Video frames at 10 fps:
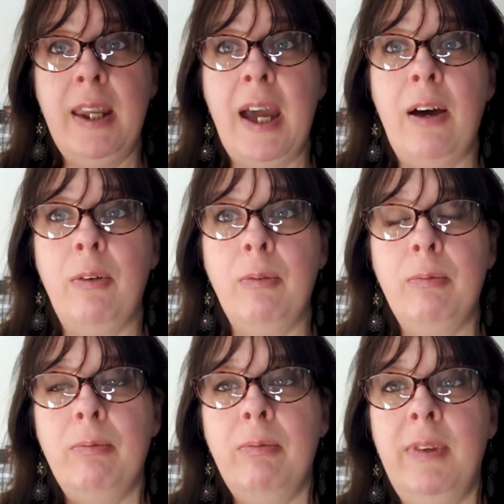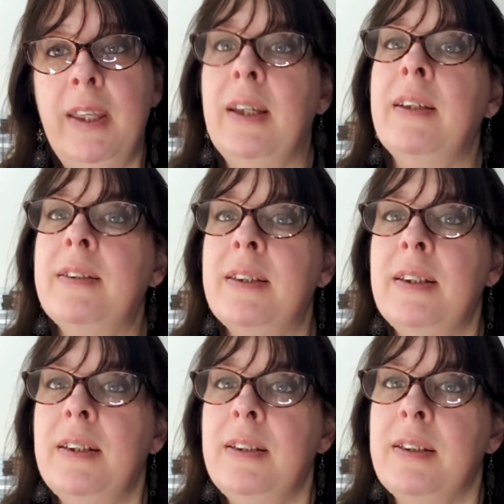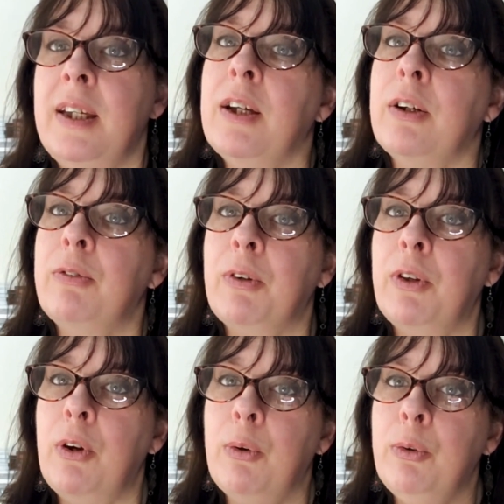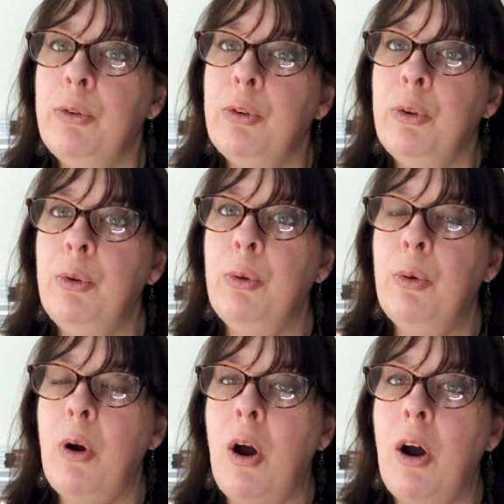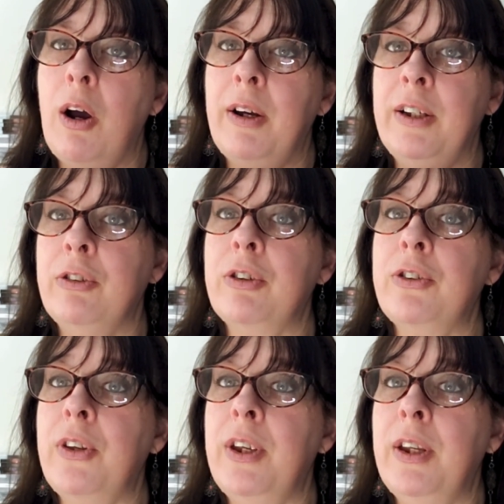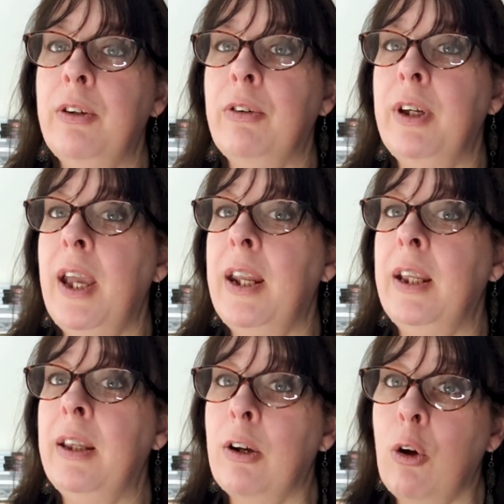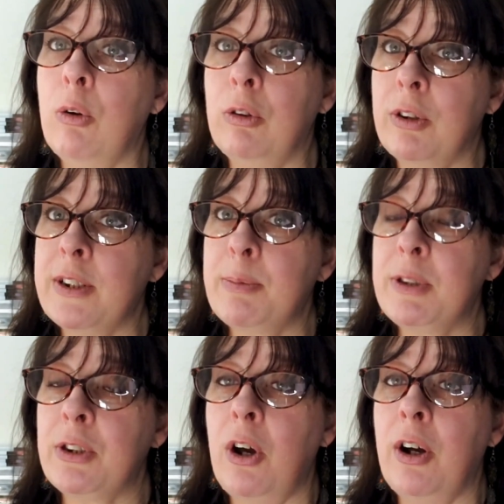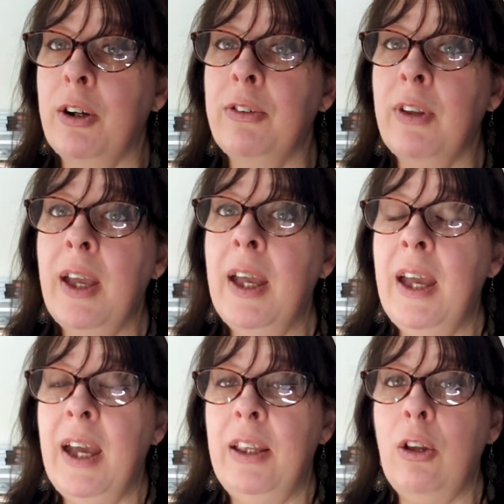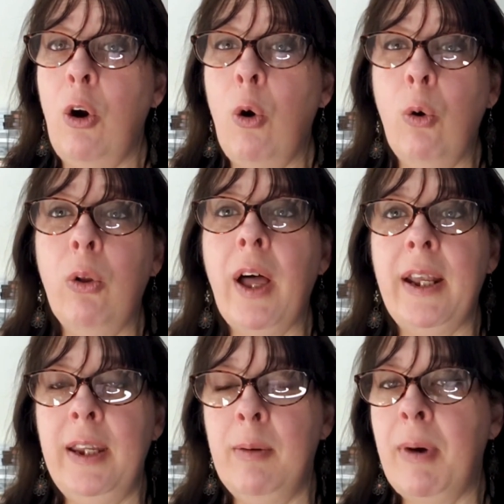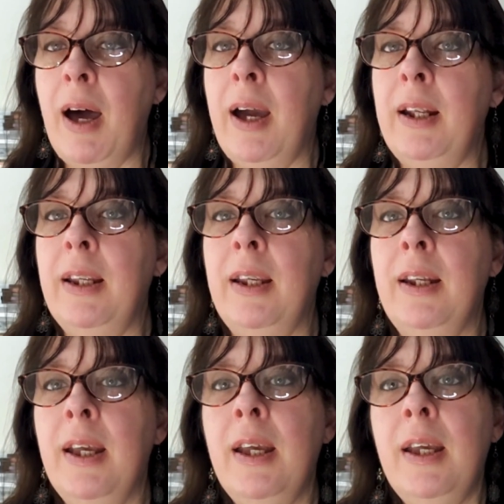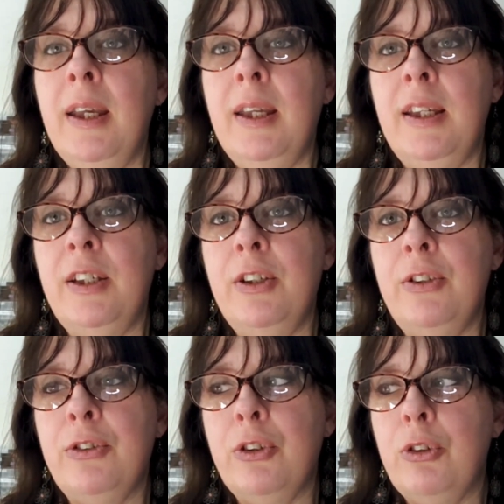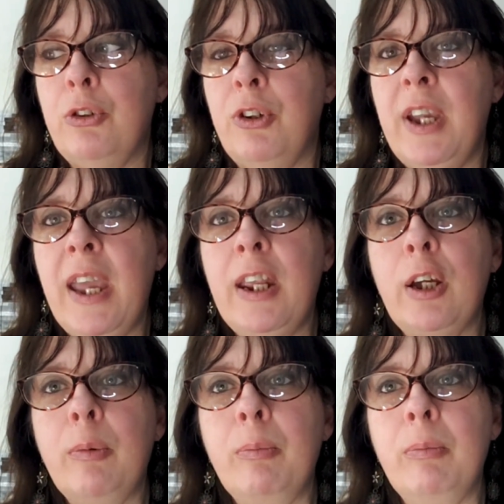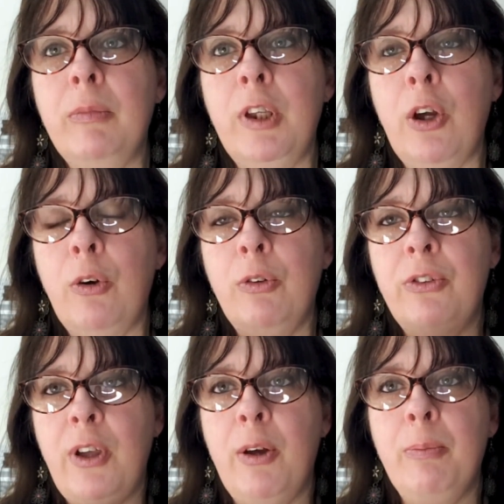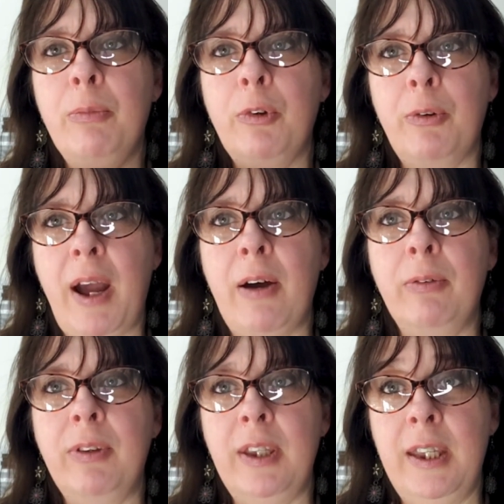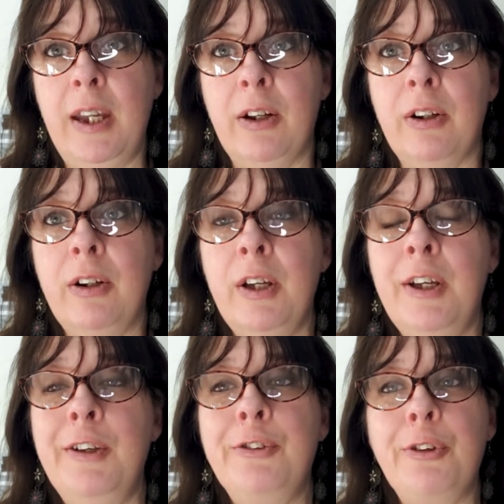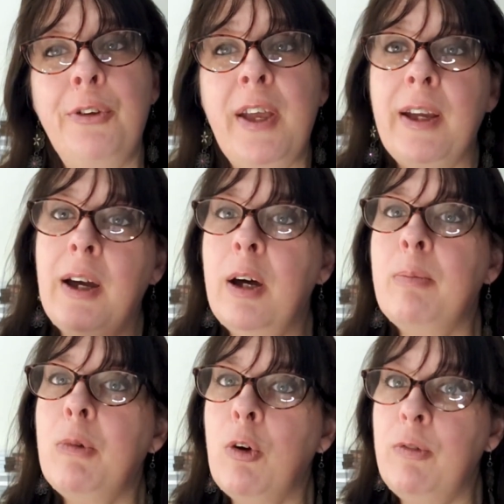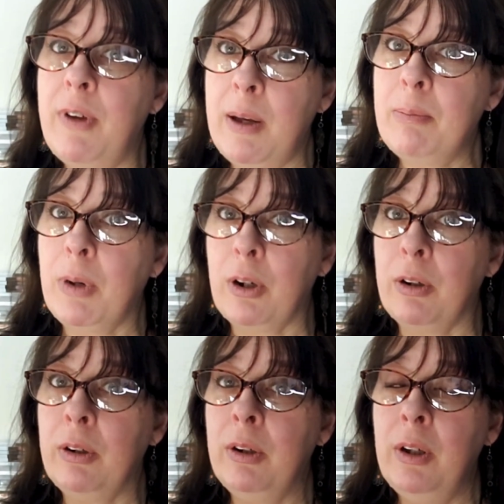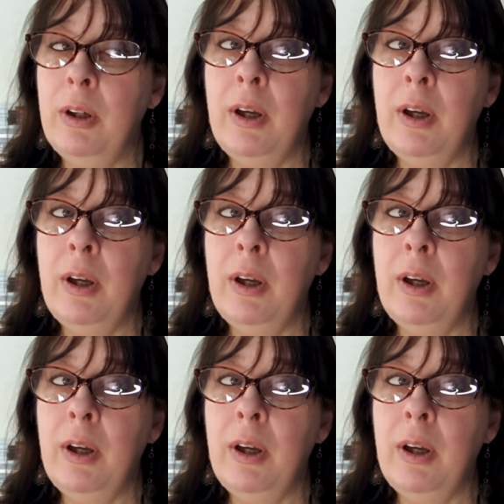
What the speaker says: Now, this is geared for those who are interested in creating their own Christmas cards. And the whole idea behind it is creating them, some throughout the year. So then come November,